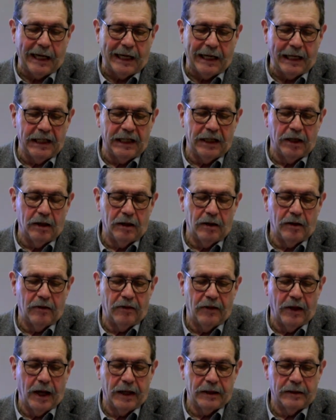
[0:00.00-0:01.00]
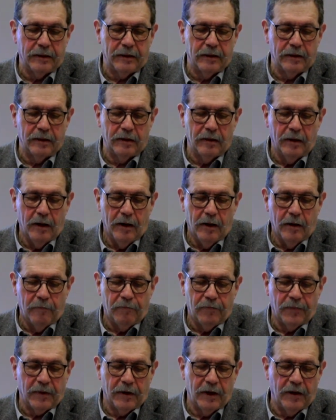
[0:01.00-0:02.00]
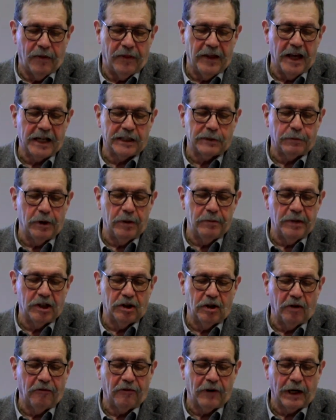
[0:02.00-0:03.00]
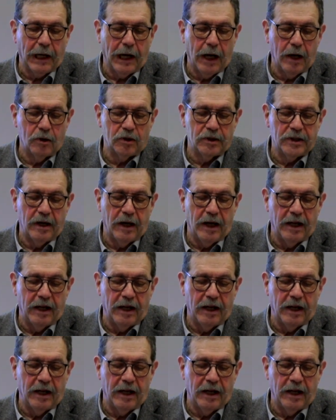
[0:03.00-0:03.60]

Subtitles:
clear that the experiment of Clauser